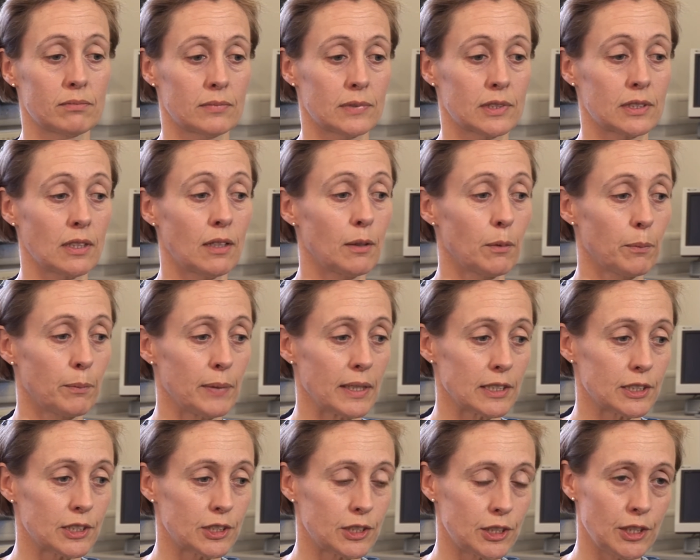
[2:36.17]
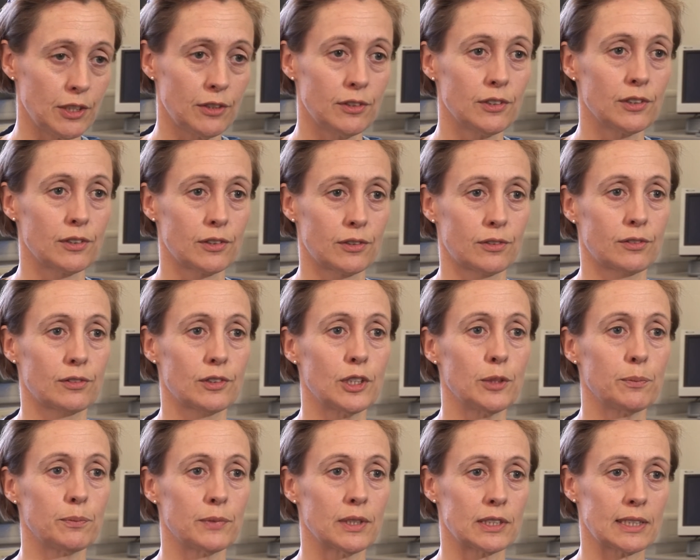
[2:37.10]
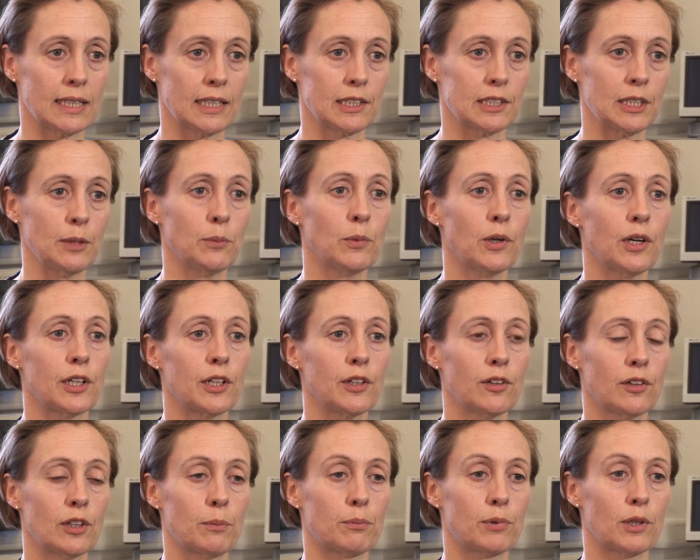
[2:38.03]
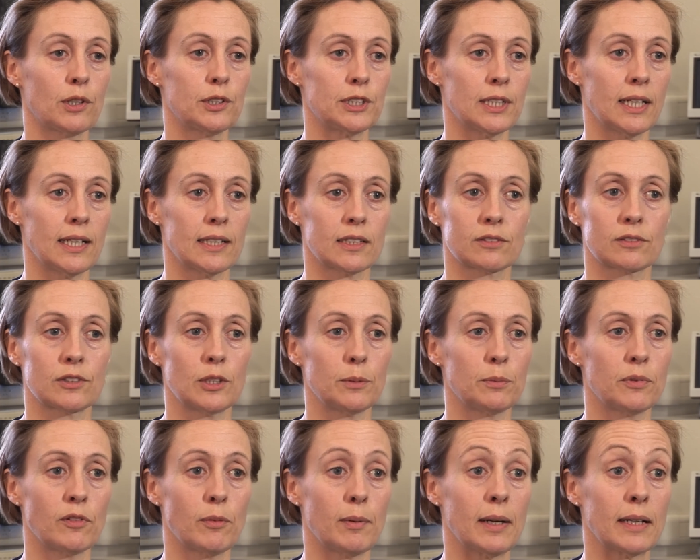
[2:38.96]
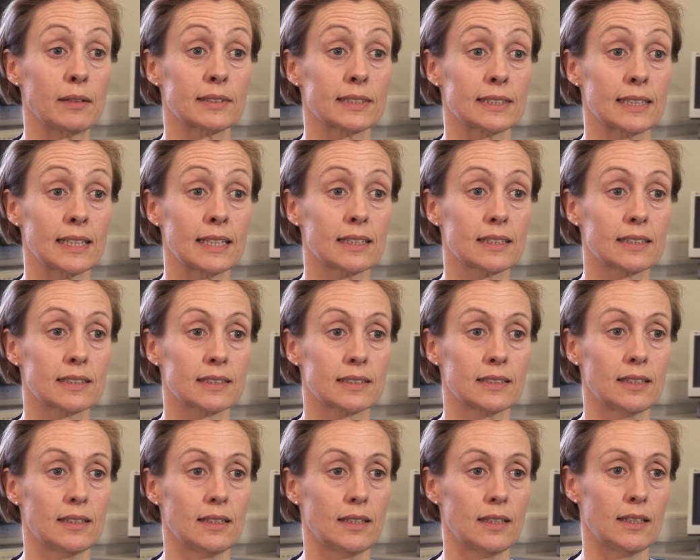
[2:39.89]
So it'll be a student group that's actually working on the project, group of about 6,